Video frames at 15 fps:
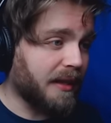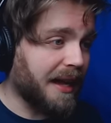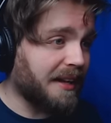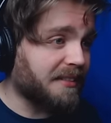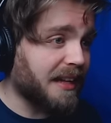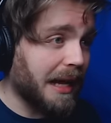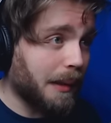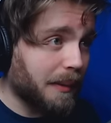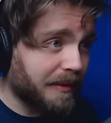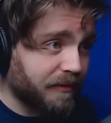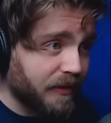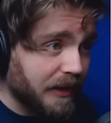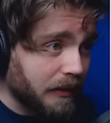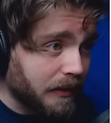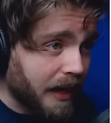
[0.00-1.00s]
That's how I
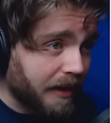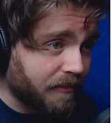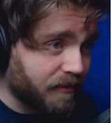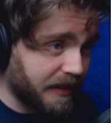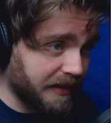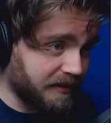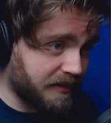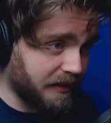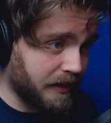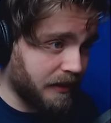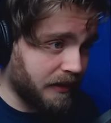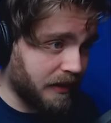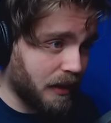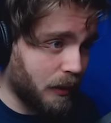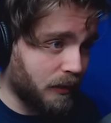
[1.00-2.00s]
feel like things are
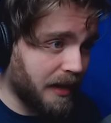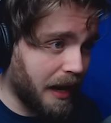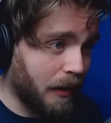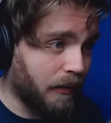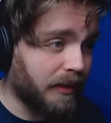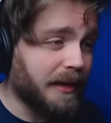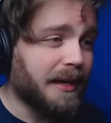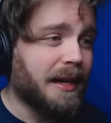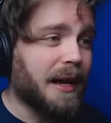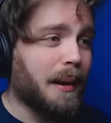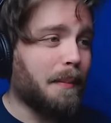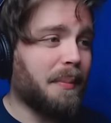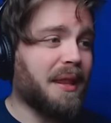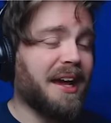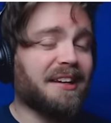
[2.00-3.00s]
gonna go down,
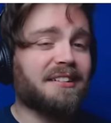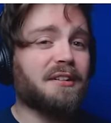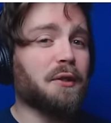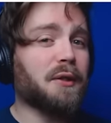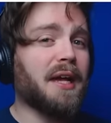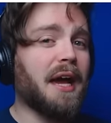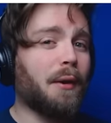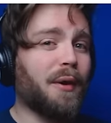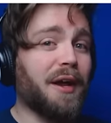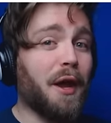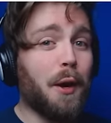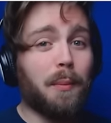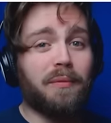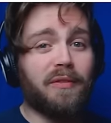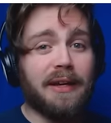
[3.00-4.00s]
but that's not how I
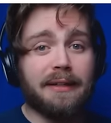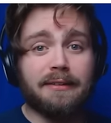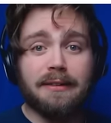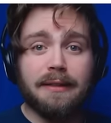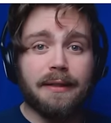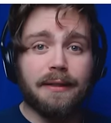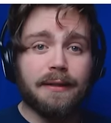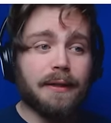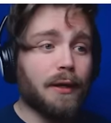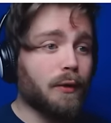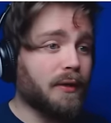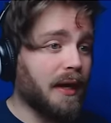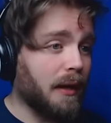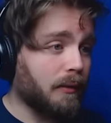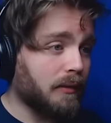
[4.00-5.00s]
hope things are gonna
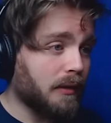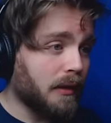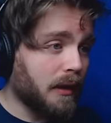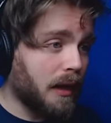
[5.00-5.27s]
go down.